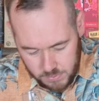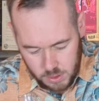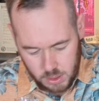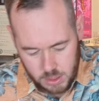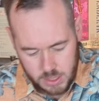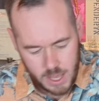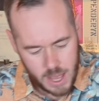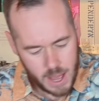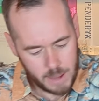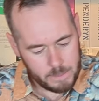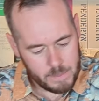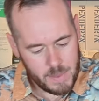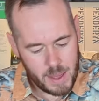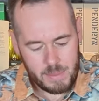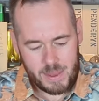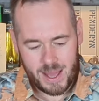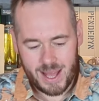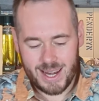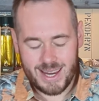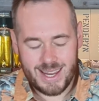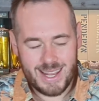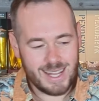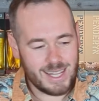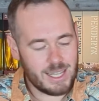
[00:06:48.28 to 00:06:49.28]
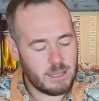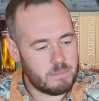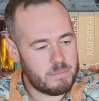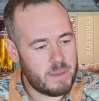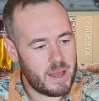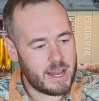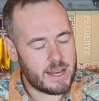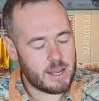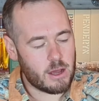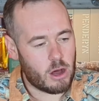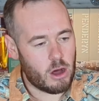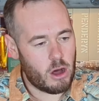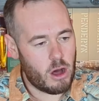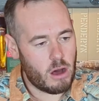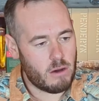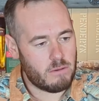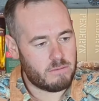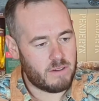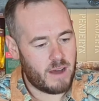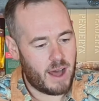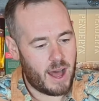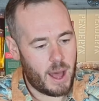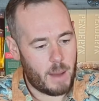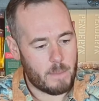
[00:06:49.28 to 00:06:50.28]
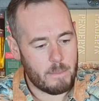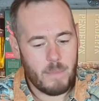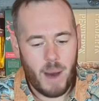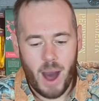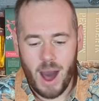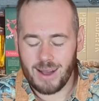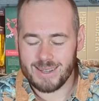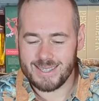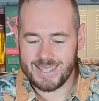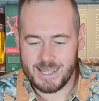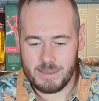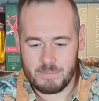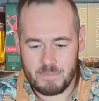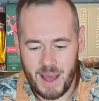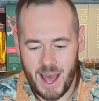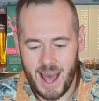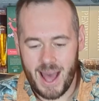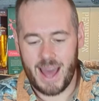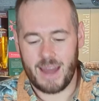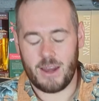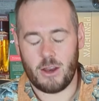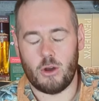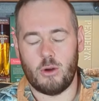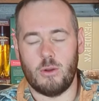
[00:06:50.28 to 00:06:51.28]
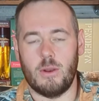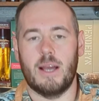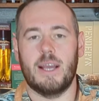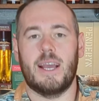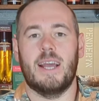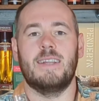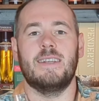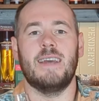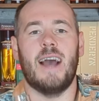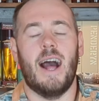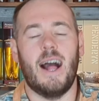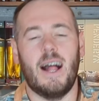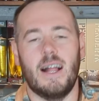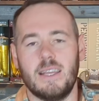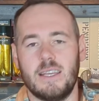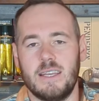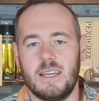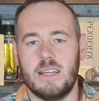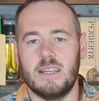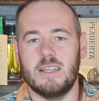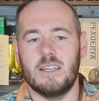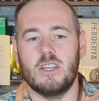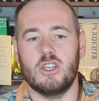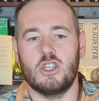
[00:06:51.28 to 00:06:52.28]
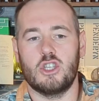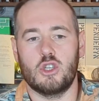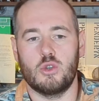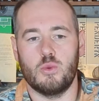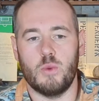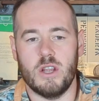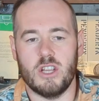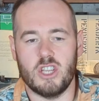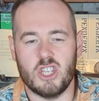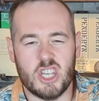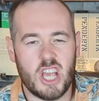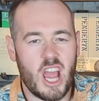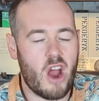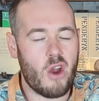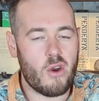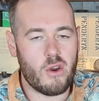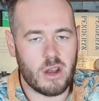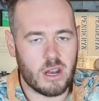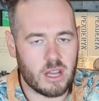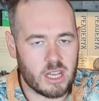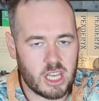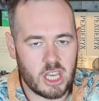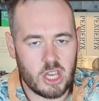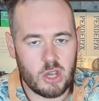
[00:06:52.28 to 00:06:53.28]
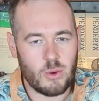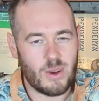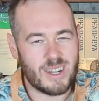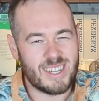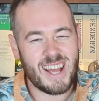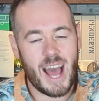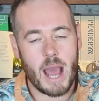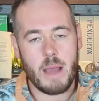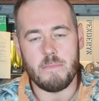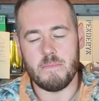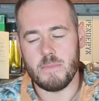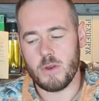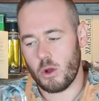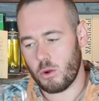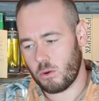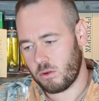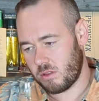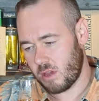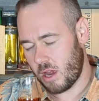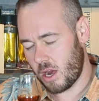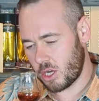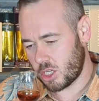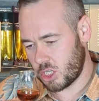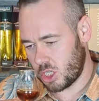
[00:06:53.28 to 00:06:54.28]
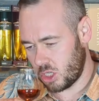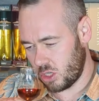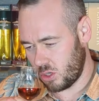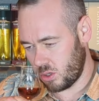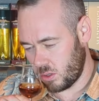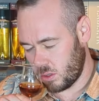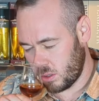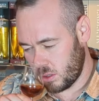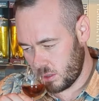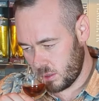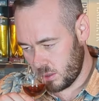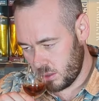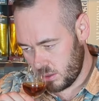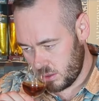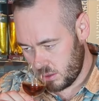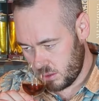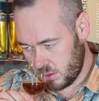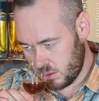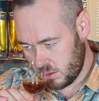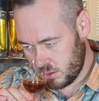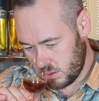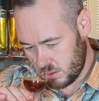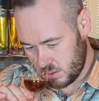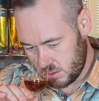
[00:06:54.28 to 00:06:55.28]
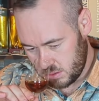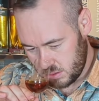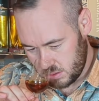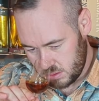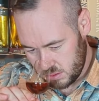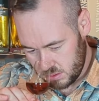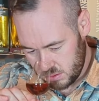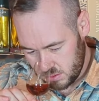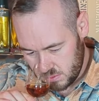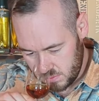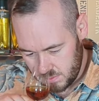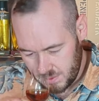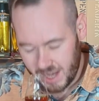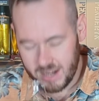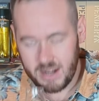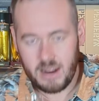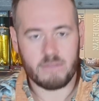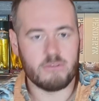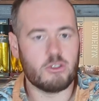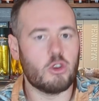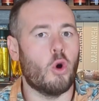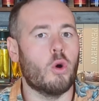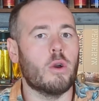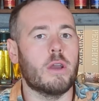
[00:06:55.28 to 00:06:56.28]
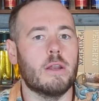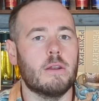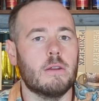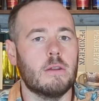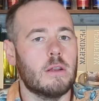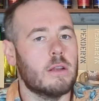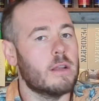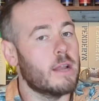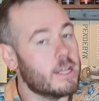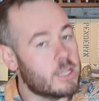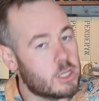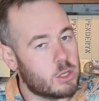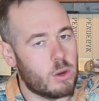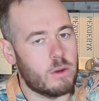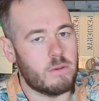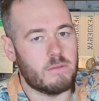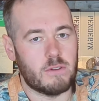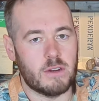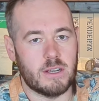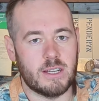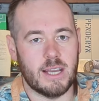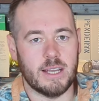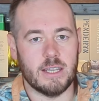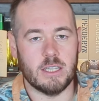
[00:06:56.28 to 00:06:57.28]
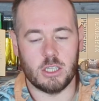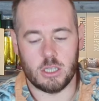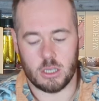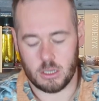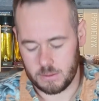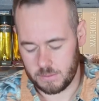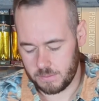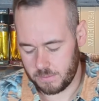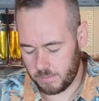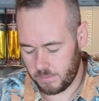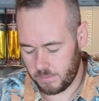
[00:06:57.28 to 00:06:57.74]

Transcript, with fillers: Yeah, maybe a little bit of uh, marzipan or like Italian sweet cherry liqueur type note there too. Enough talking, let's go in for a taste here.